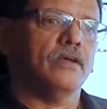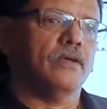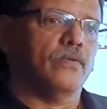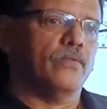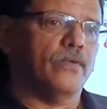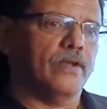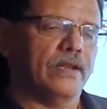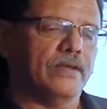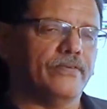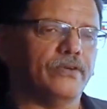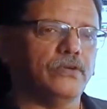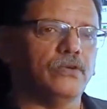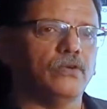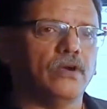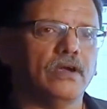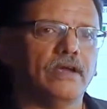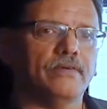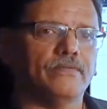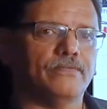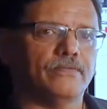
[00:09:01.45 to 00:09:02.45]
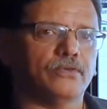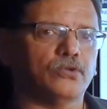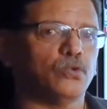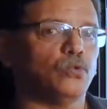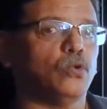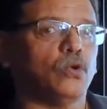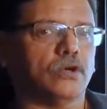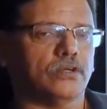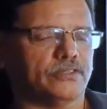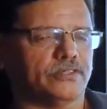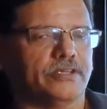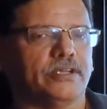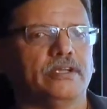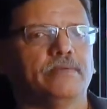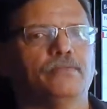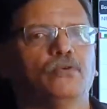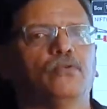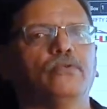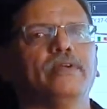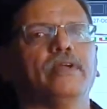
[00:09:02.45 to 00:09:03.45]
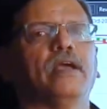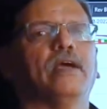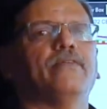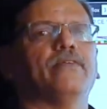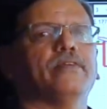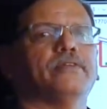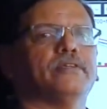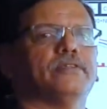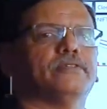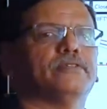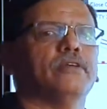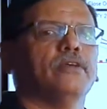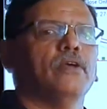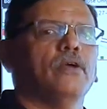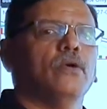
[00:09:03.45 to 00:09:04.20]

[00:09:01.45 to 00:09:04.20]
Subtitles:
Whenever you have 2 or 3 moving averages,